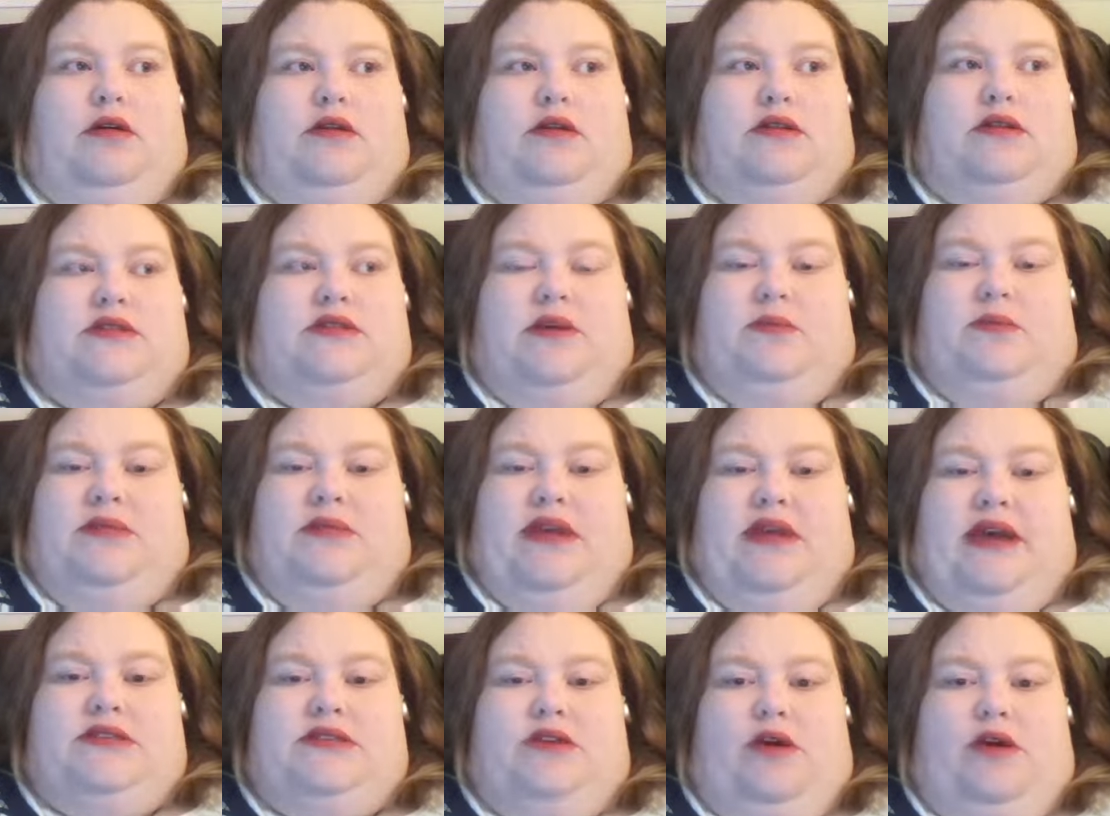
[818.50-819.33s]
some
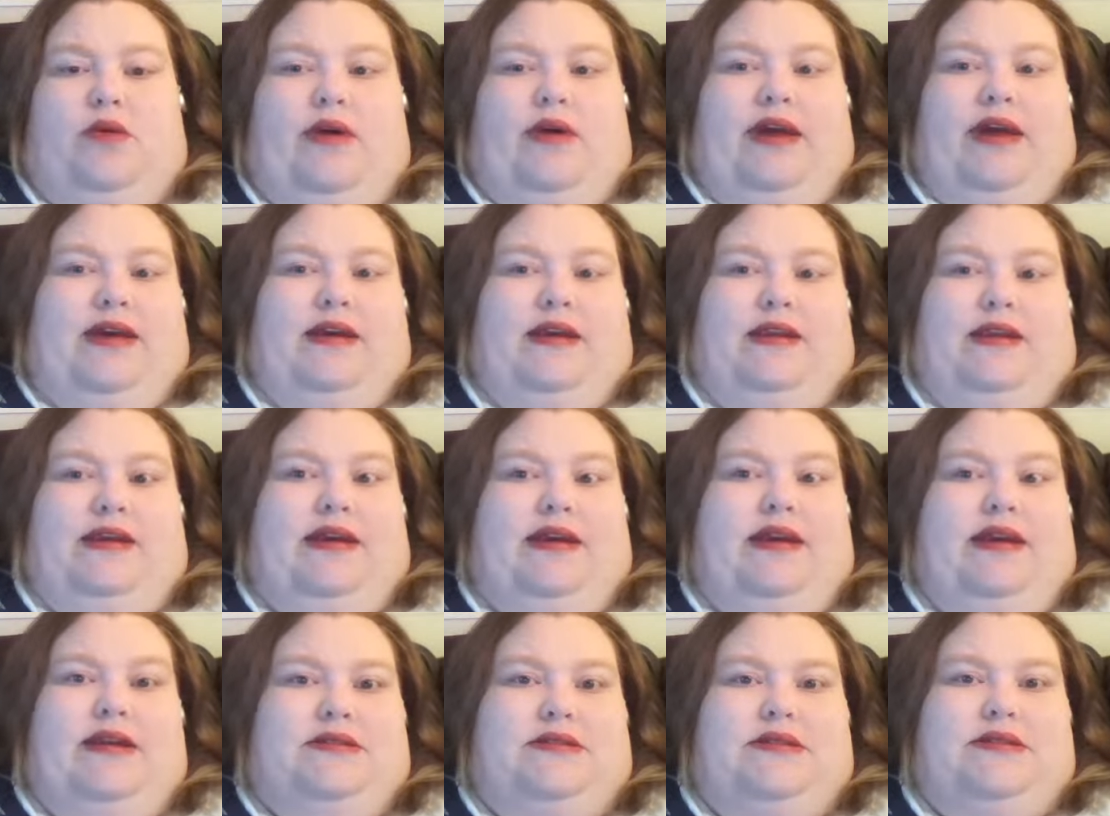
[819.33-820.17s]
days all I can
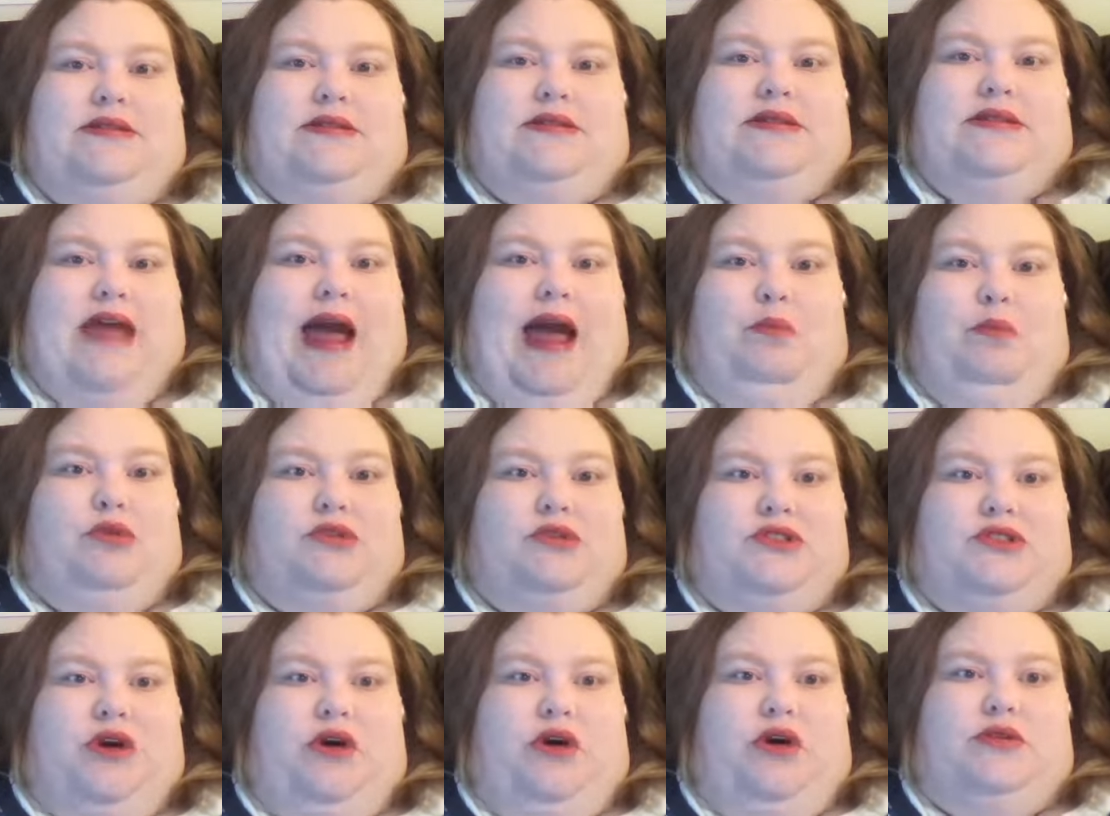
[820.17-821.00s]
eat is this
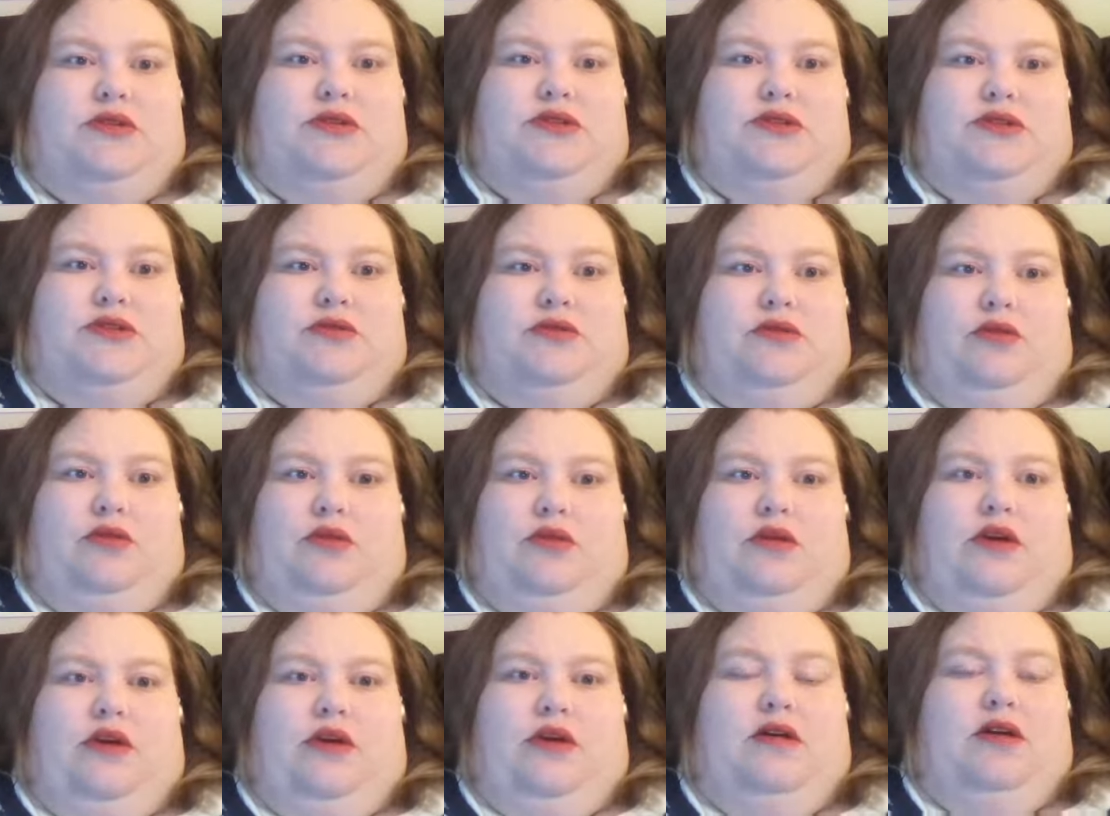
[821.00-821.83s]
applesauce
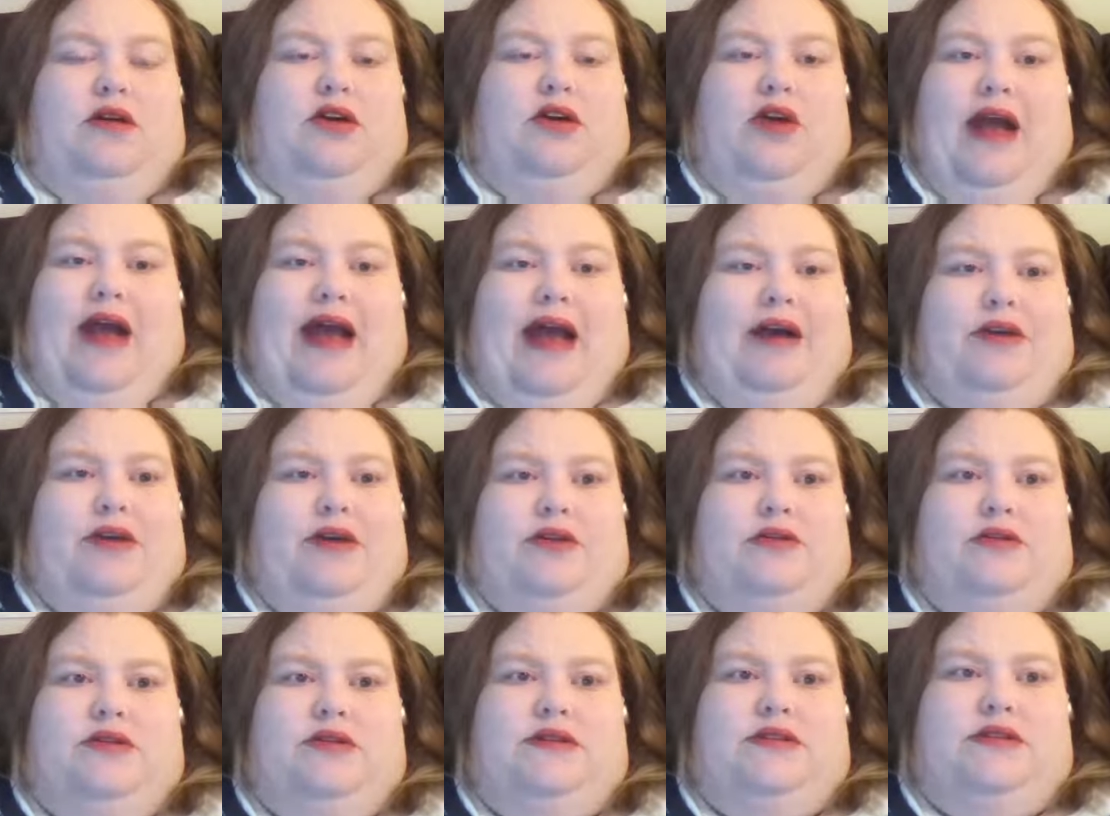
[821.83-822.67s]
or
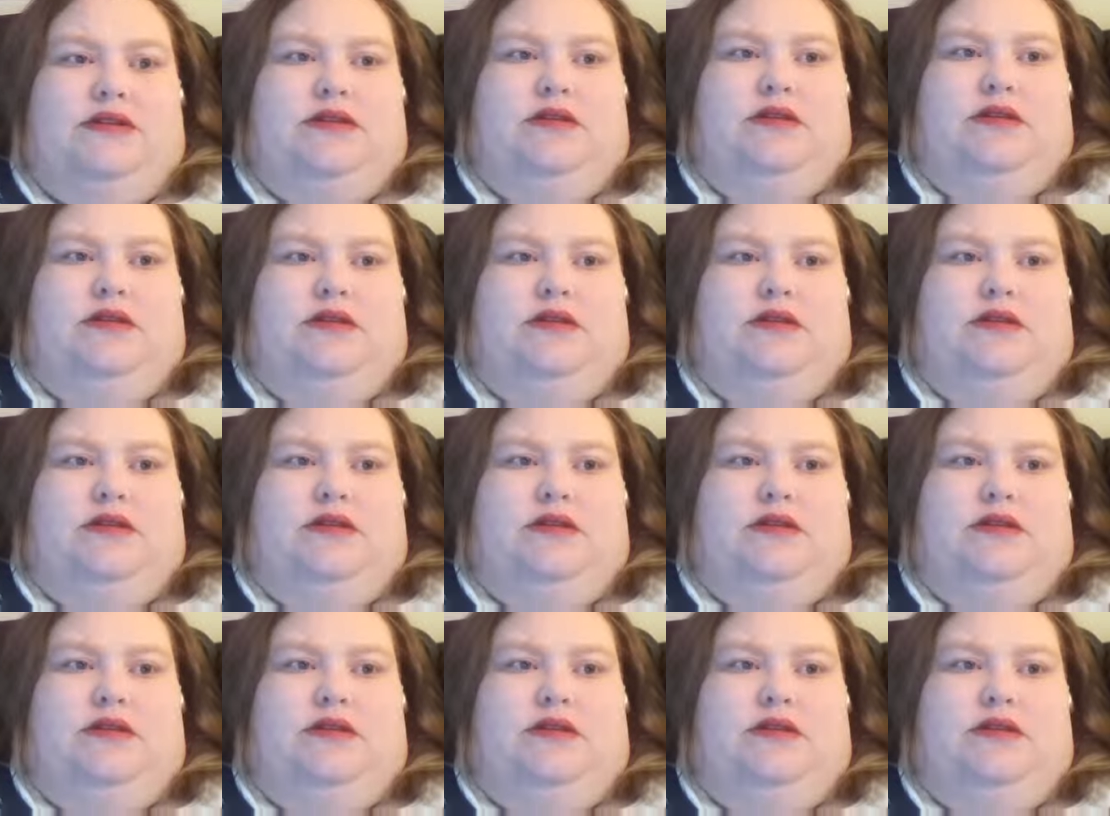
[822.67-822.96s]
crackers.